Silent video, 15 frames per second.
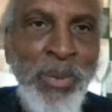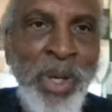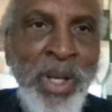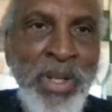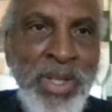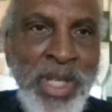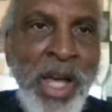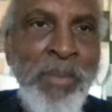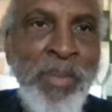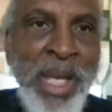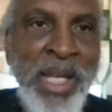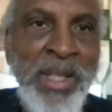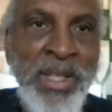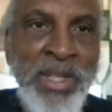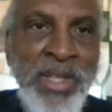we're going to stop
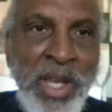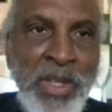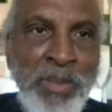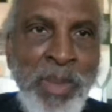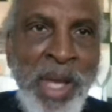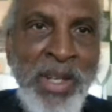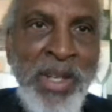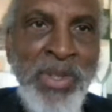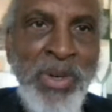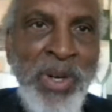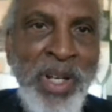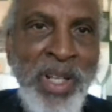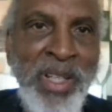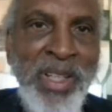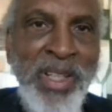making these tests
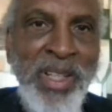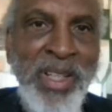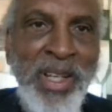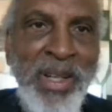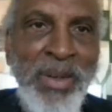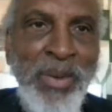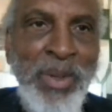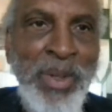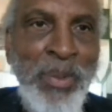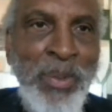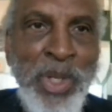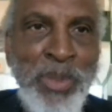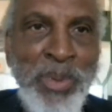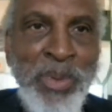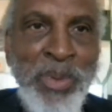mandatory.
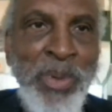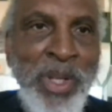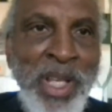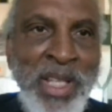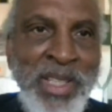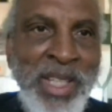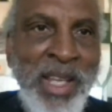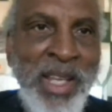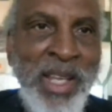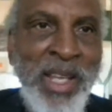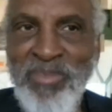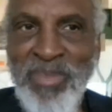Whereas before they said,